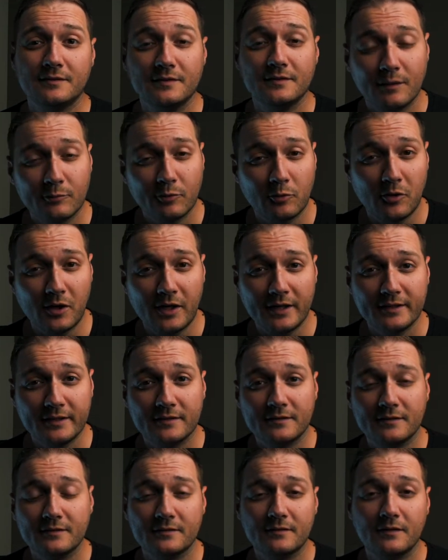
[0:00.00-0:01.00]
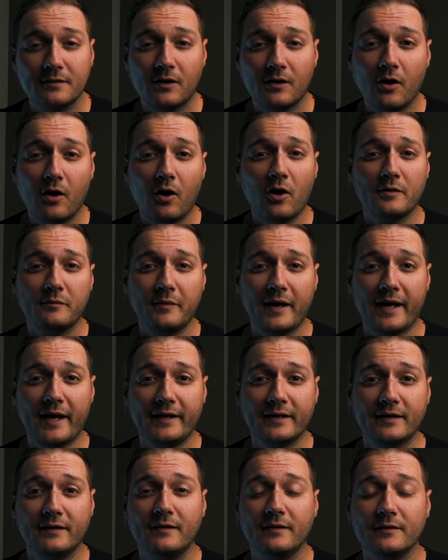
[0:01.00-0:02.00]
Number one,
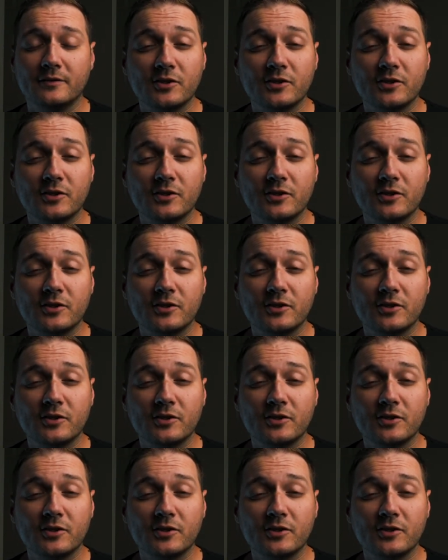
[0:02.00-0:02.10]
automatic.